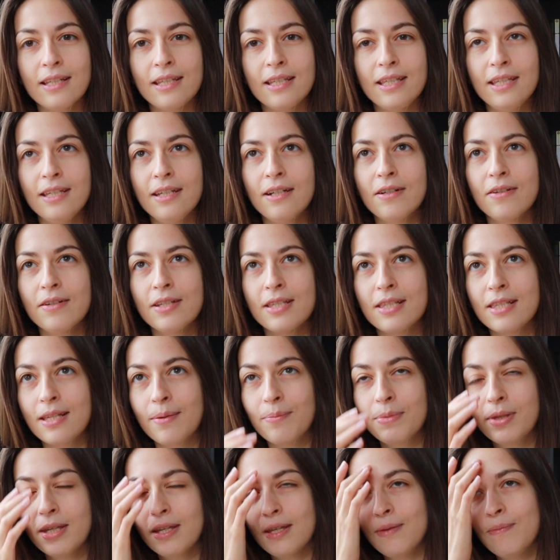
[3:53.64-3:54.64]
here is
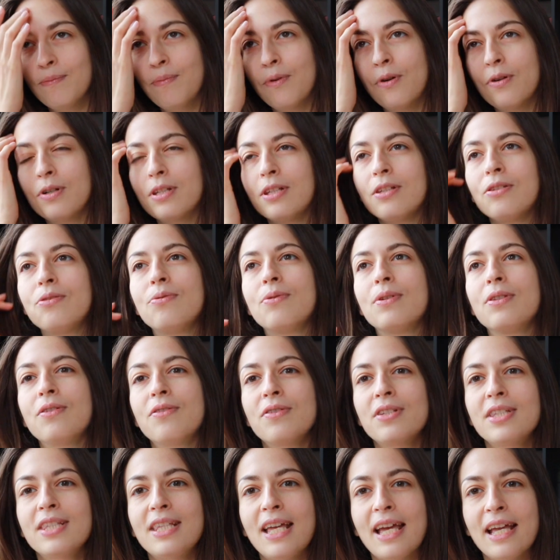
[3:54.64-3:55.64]
something important to
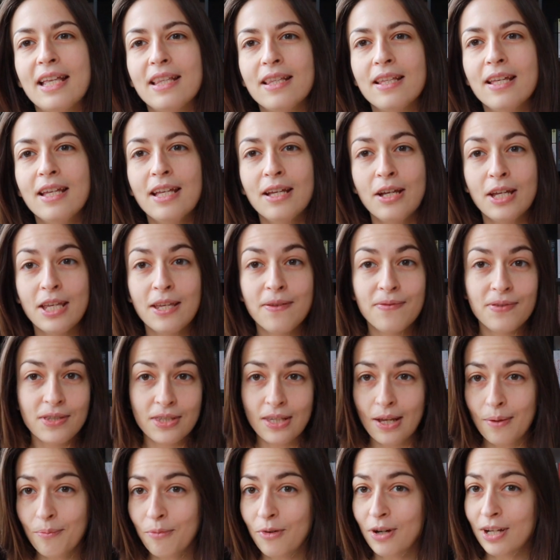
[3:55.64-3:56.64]
understand. If
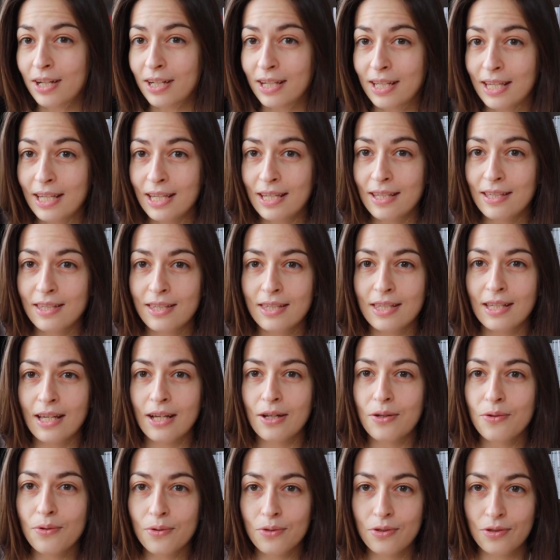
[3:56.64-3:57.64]
someone is
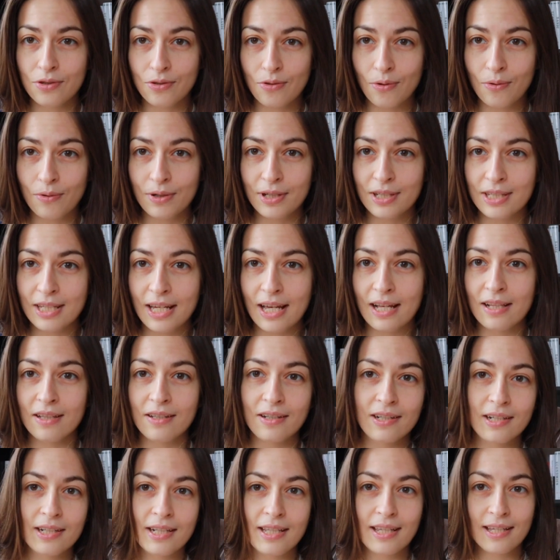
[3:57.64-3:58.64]
a good
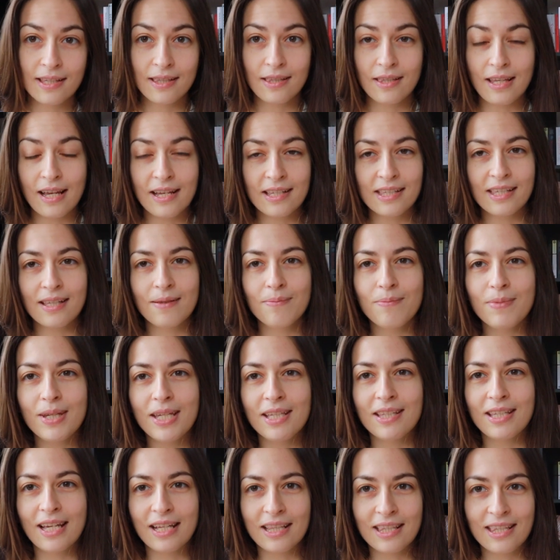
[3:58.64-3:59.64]
storyteller, that doesn't
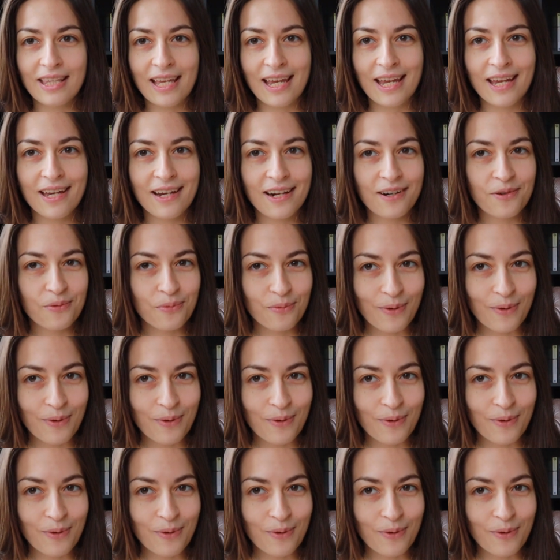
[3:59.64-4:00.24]
mean that they are